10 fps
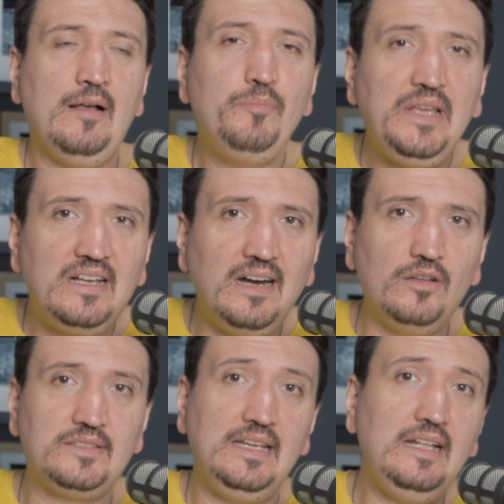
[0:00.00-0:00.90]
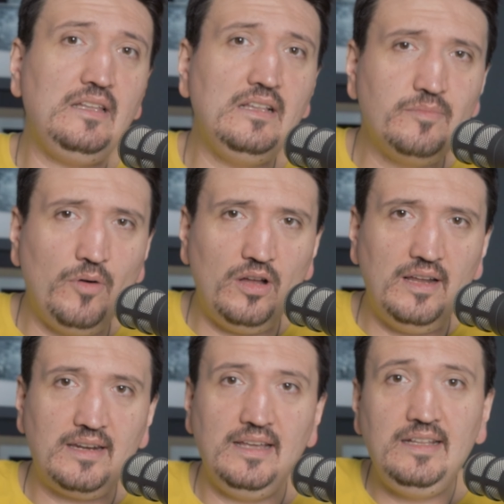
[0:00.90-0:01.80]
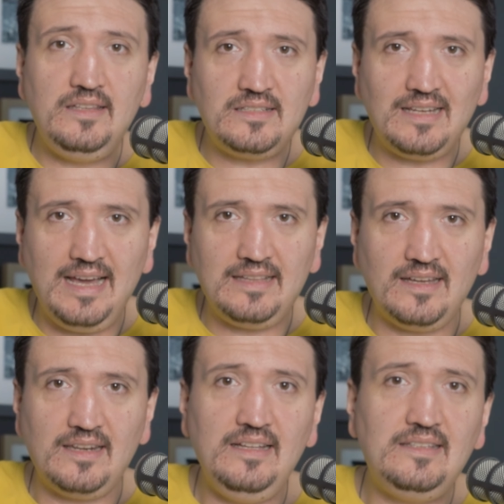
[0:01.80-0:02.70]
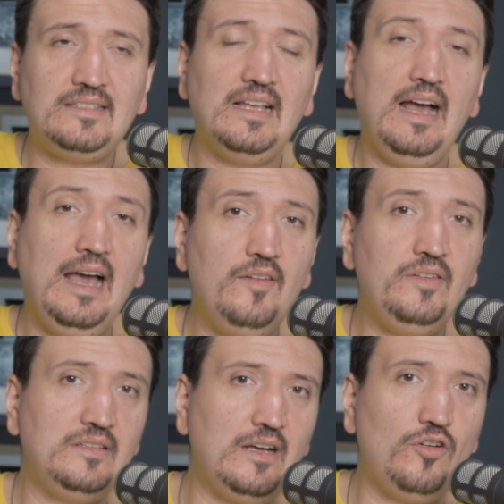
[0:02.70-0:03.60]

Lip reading: because it is smaller, it is lighter, it's having the